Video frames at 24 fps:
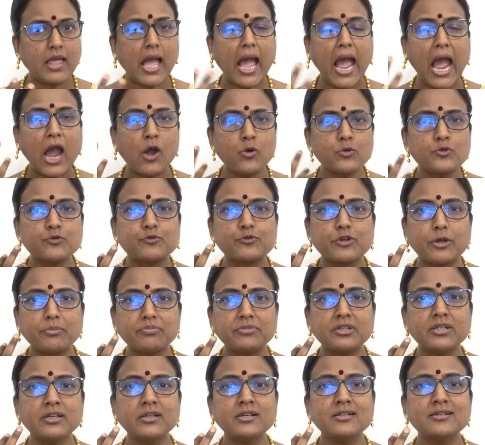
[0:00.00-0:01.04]
out from
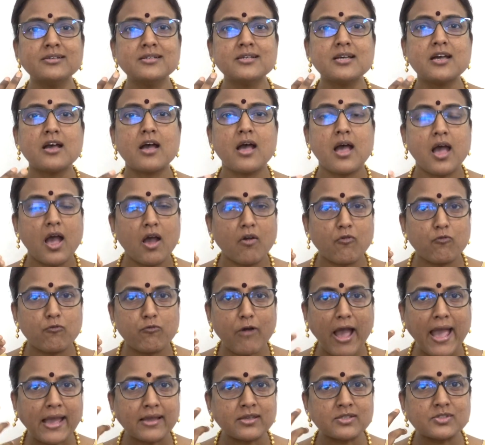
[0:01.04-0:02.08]
the
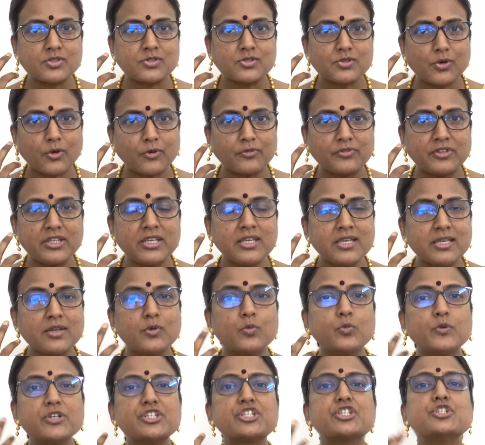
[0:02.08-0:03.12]
wax of the
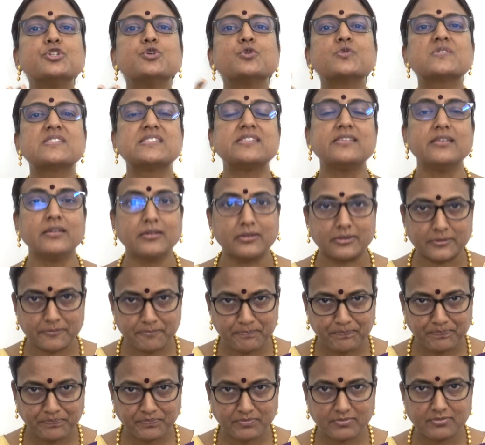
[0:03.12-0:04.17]
Vishnu's ear,
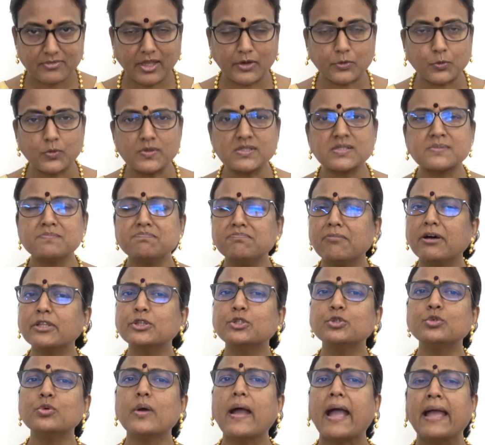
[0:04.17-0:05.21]
that was
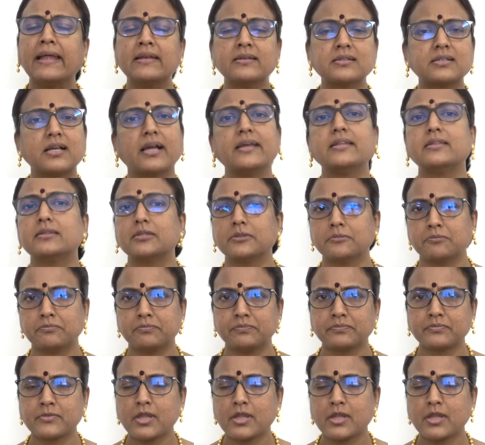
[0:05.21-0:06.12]
Madhu and Kaitabh.